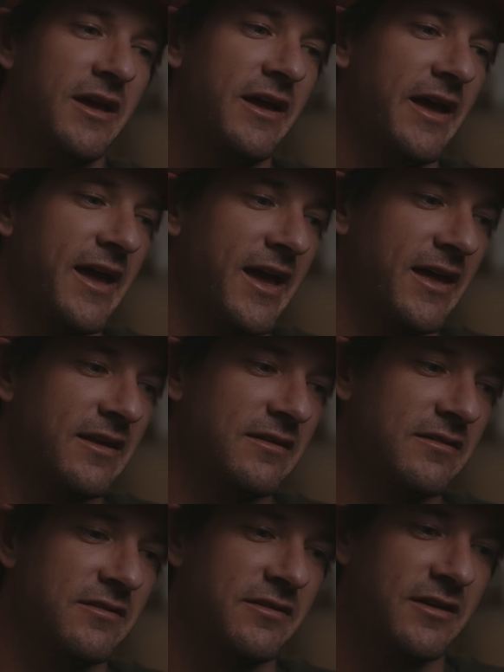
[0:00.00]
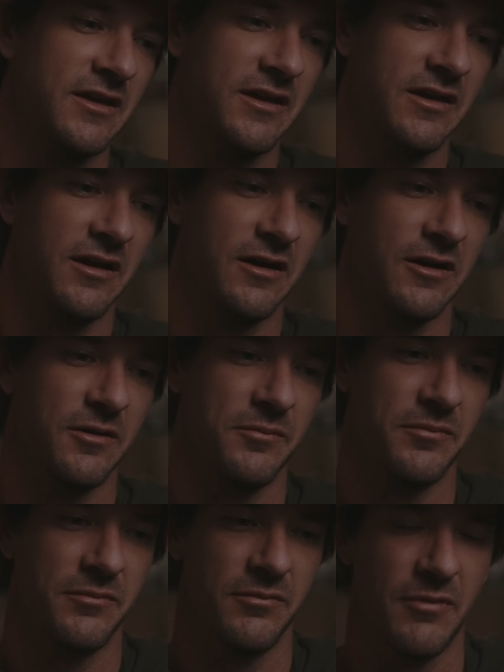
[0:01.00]
And
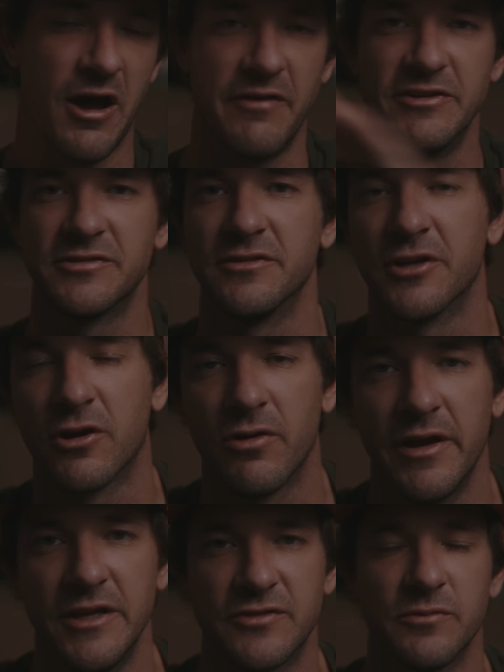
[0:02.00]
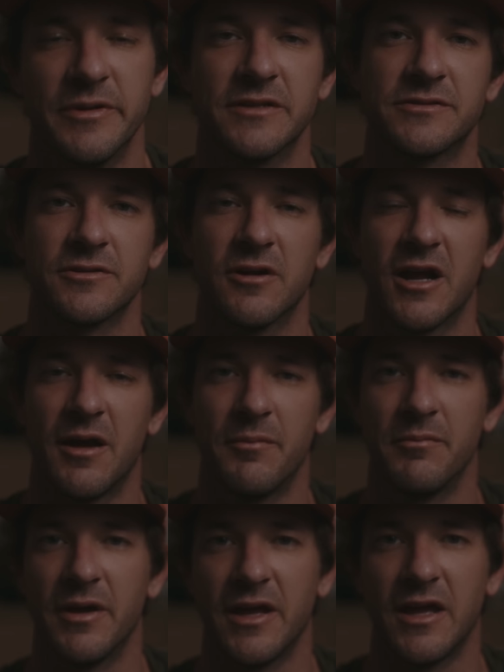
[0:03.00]
obviously the craze from
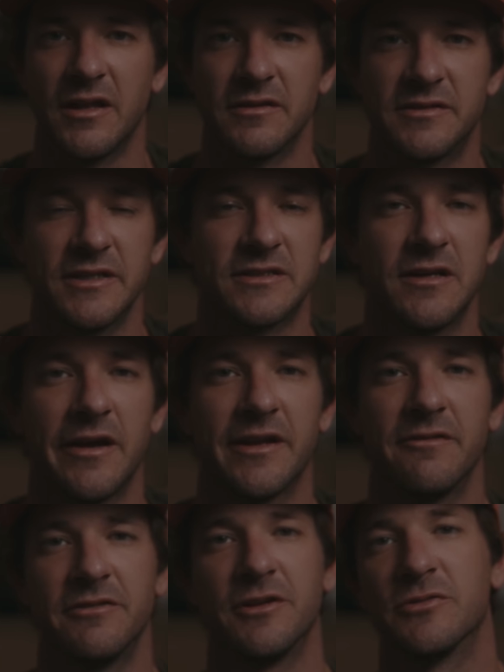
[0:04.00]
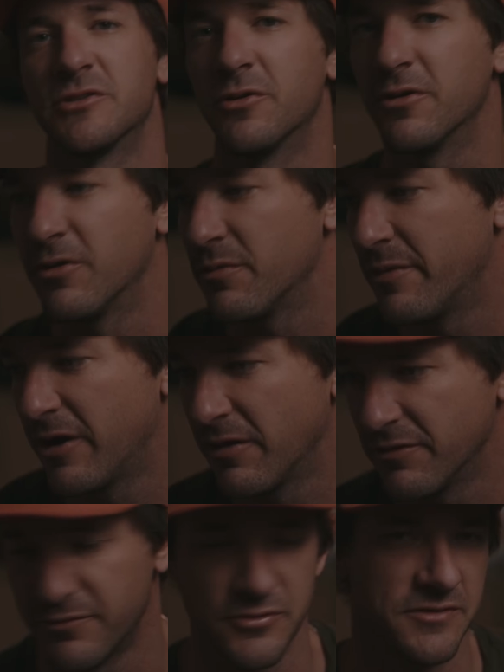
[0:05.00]
Instagram and TikTok and everything was going on about
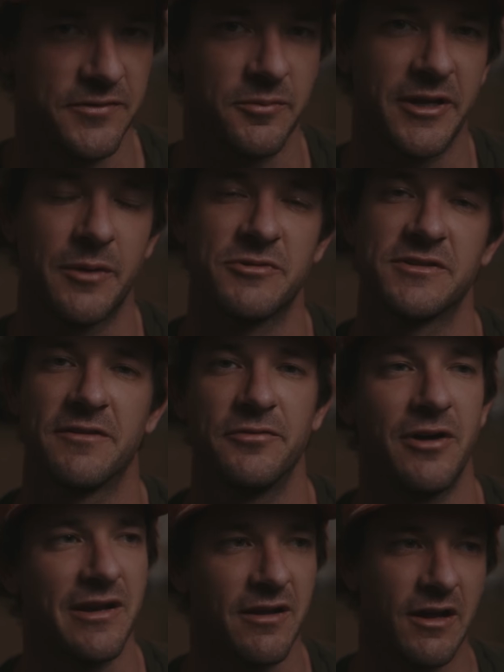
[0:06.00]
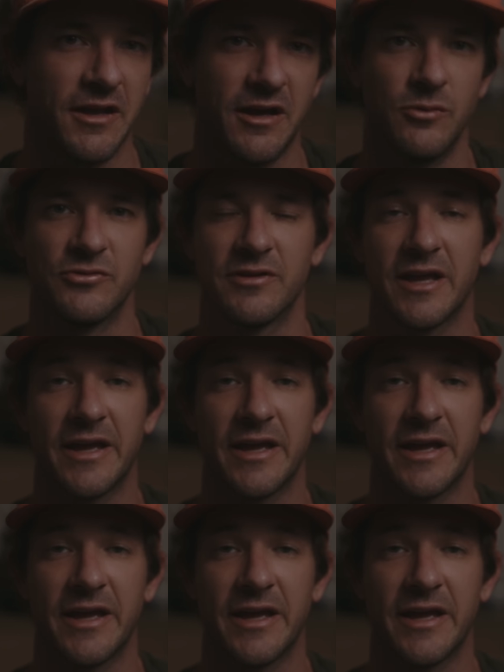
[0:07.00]
the Fujifilm cameras, and I feel like Nikon was like,